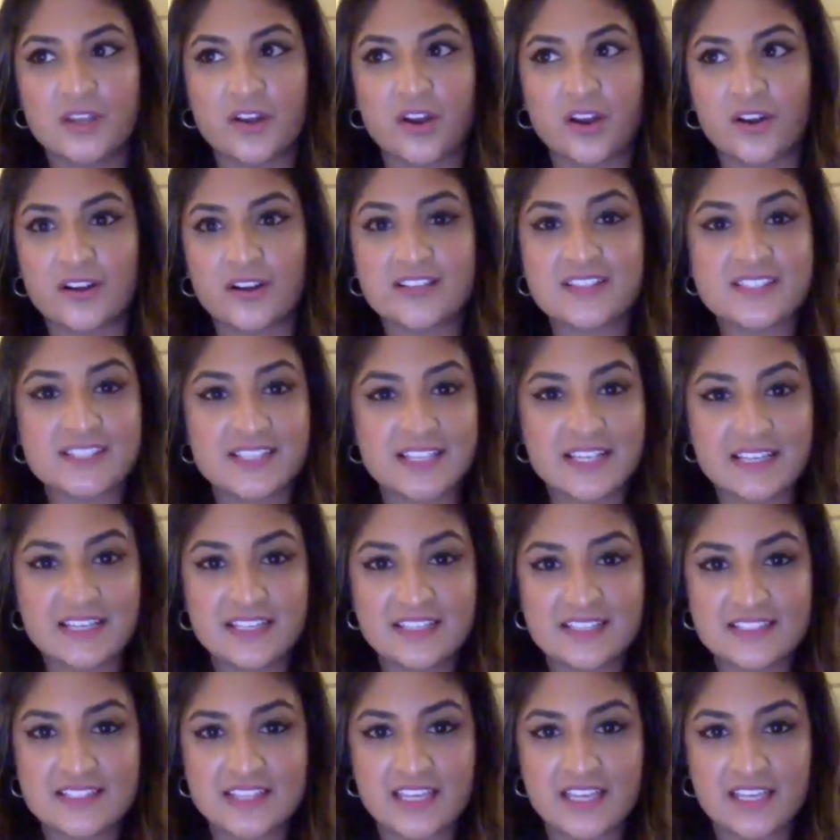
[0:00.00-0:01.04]
are in
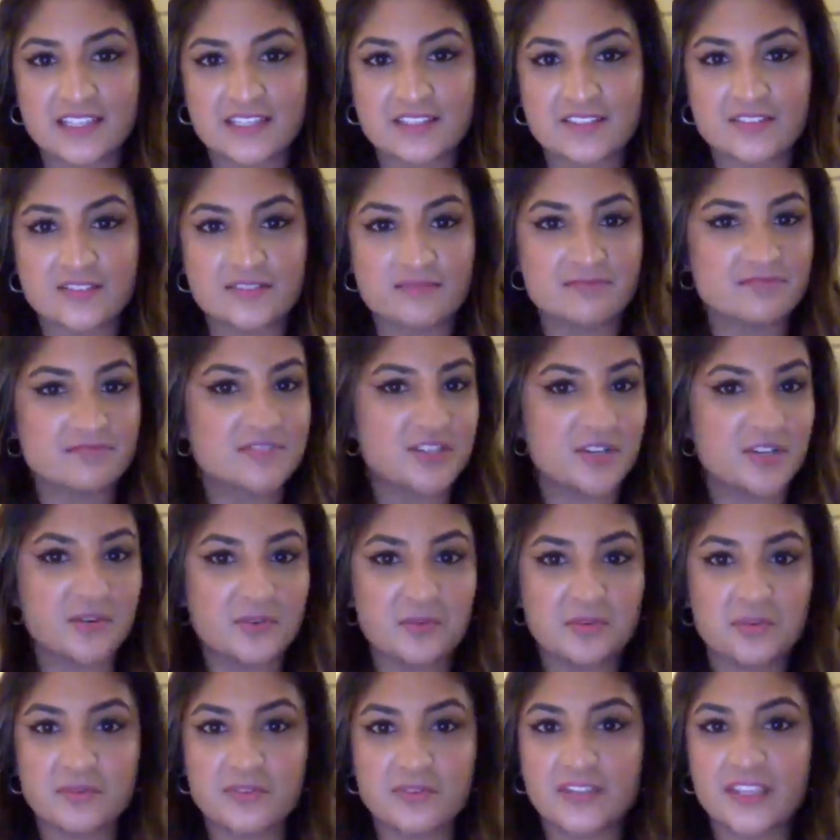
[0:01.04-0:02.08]
settings that
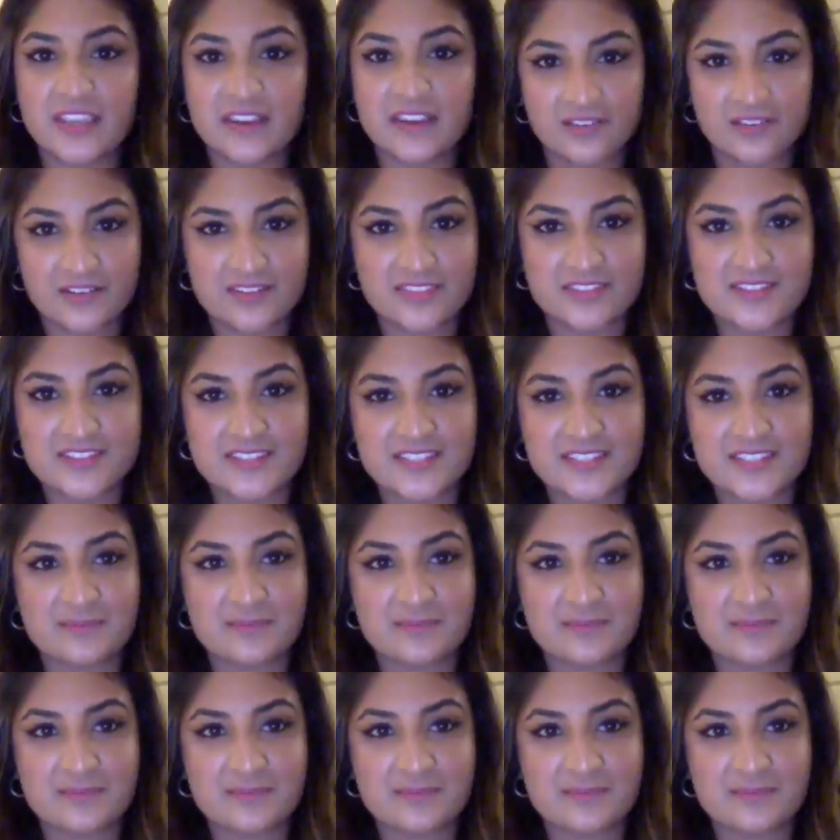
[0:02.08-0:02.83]
don't carry the same